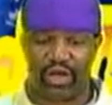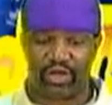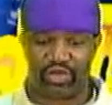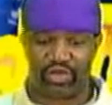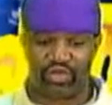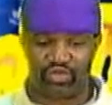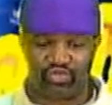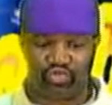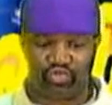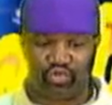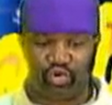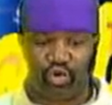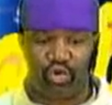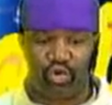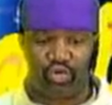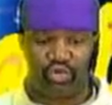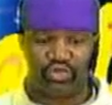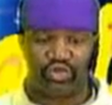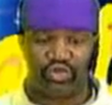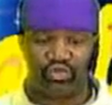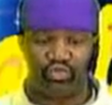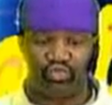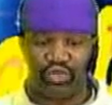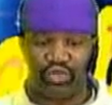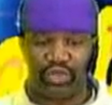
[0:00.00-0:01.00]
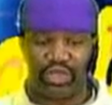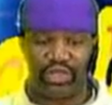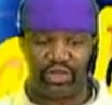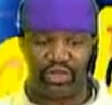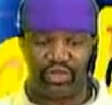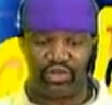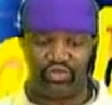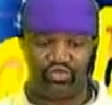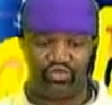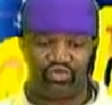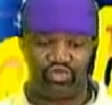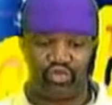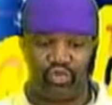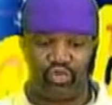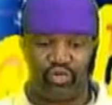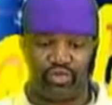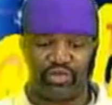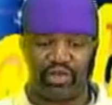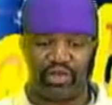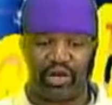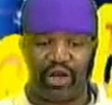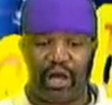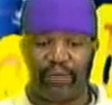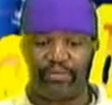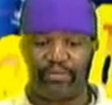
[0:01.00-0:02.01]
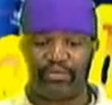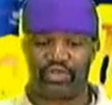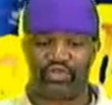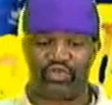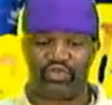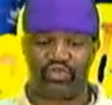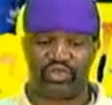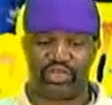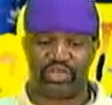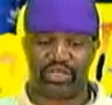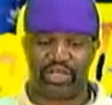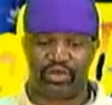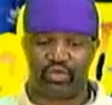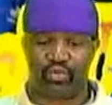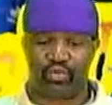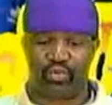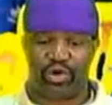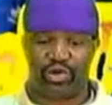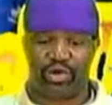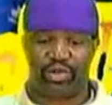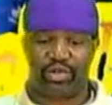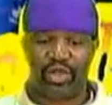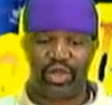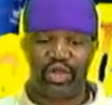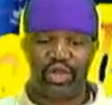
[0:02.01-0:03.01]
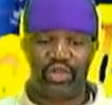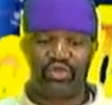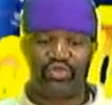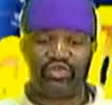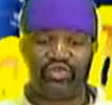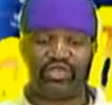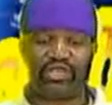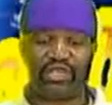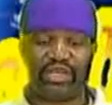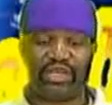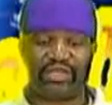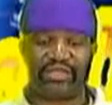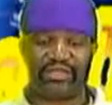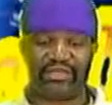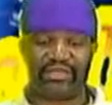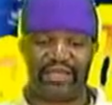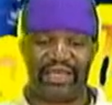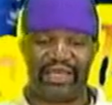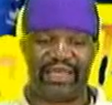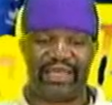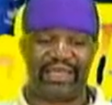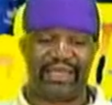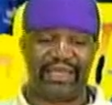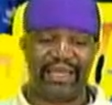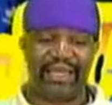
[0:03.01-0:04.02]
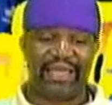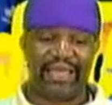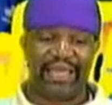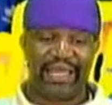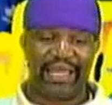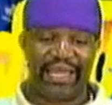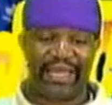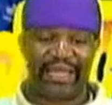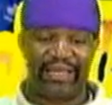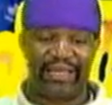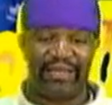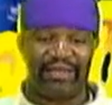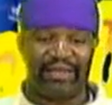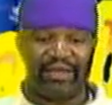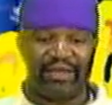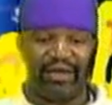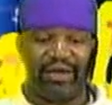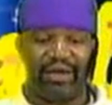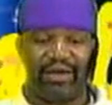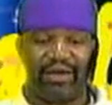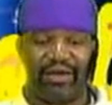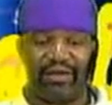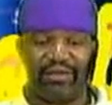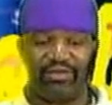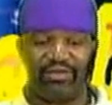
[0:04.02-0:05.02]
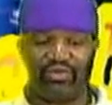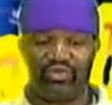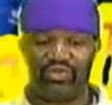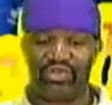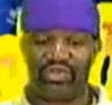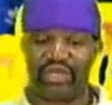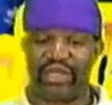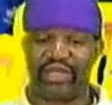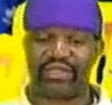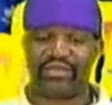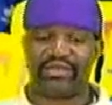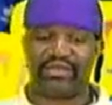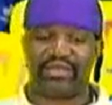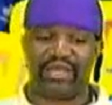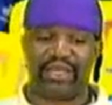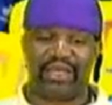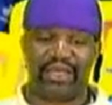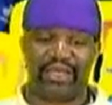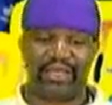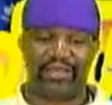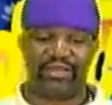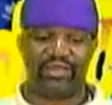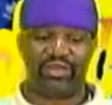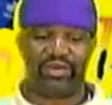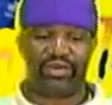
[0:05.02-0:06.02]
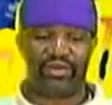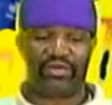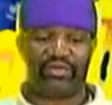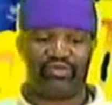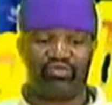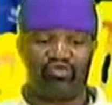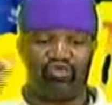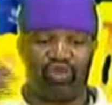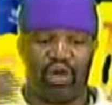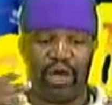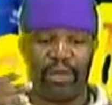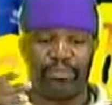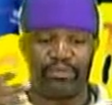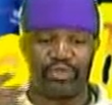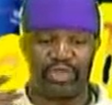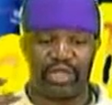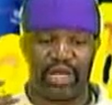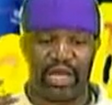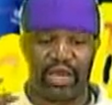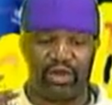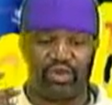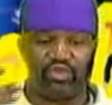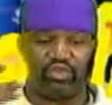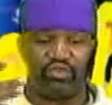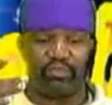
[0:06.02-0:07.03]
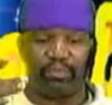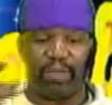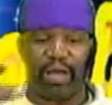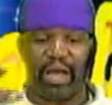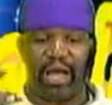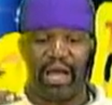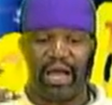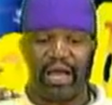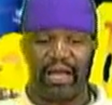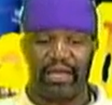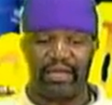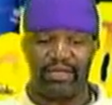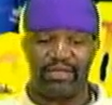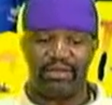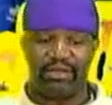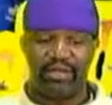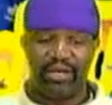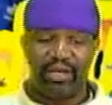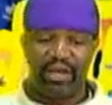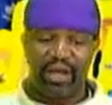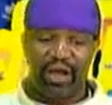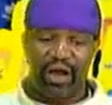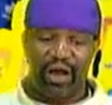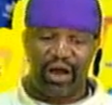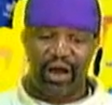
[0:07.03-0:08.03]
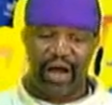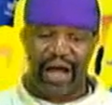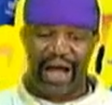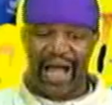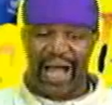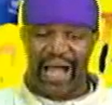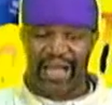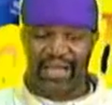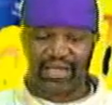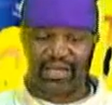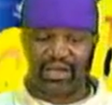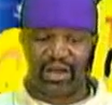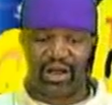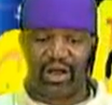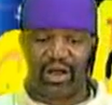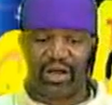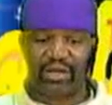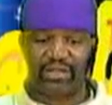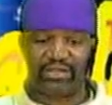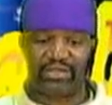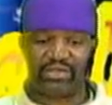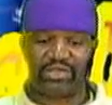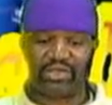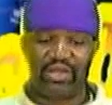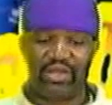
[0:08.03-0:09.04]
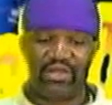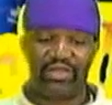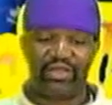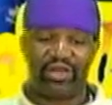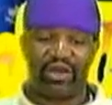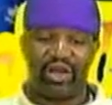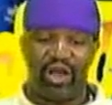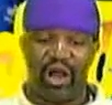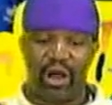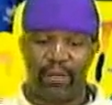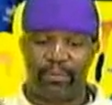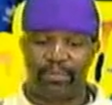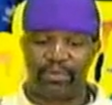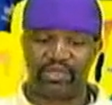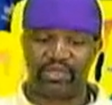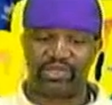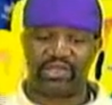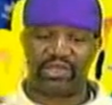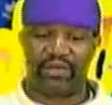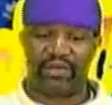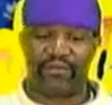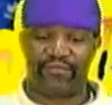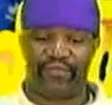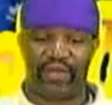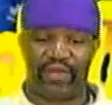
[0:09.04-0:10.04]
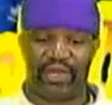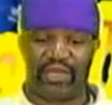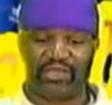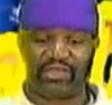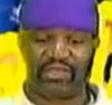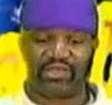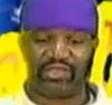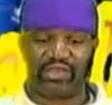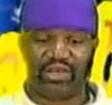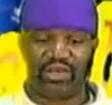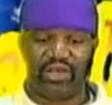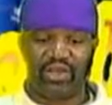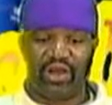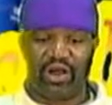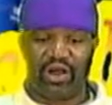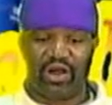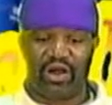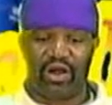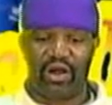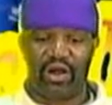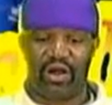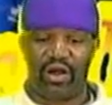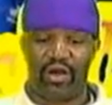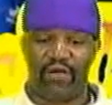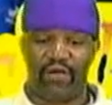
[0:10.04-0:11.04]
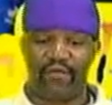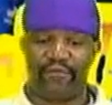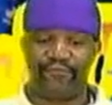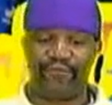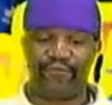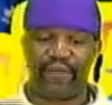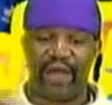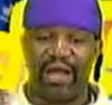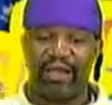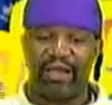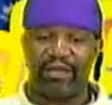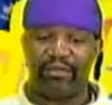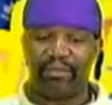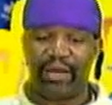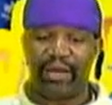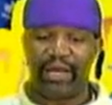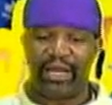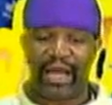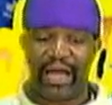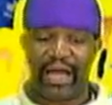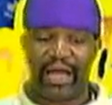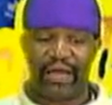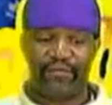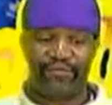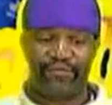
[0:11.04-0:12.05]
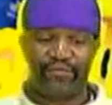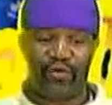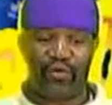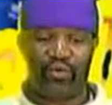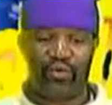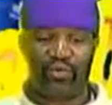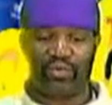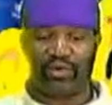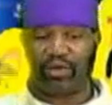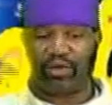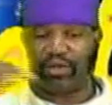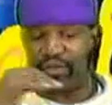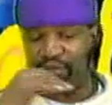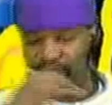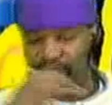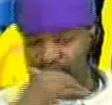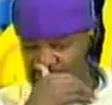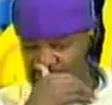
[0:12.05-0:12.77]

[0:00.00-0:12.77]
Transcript: controls, the real controls and objects you see in the world. You see that today in the drop shadows behind icons, the compass interface of Find My iPhone, and the